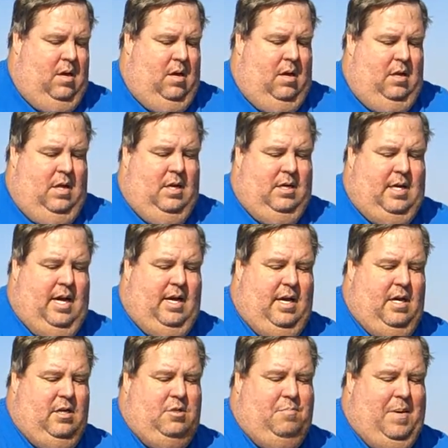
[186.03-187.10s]
Then take
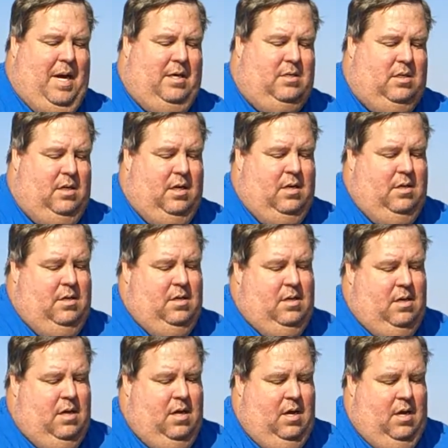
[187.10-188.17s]
your spatula
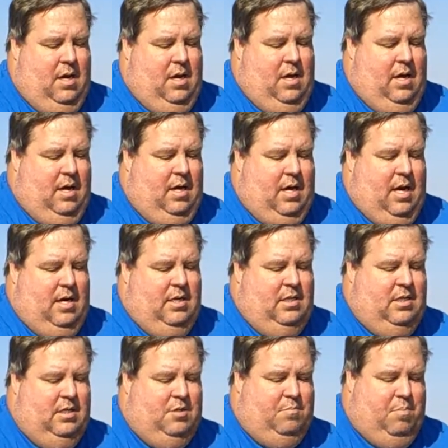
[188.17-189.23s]
and kind of
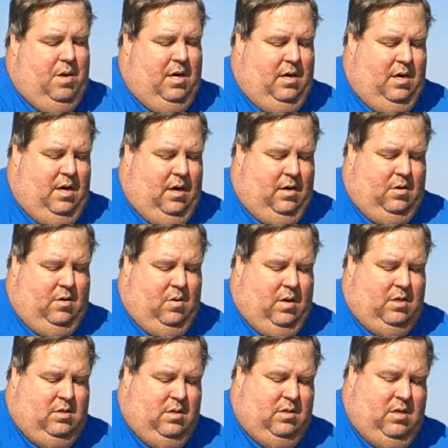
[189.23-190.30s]
just spread it out
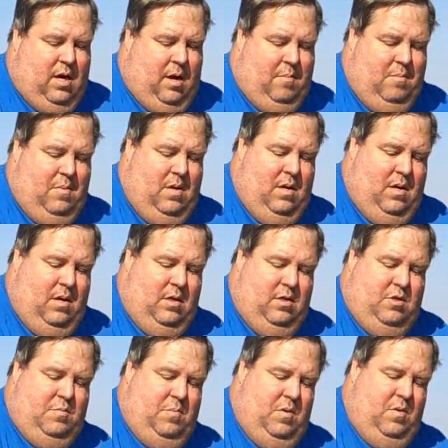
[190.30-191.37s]
across the top,
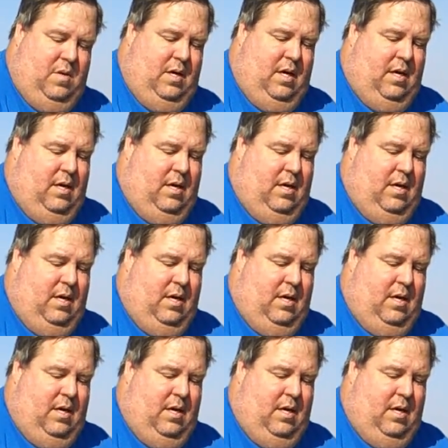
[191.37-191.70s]
smoothing it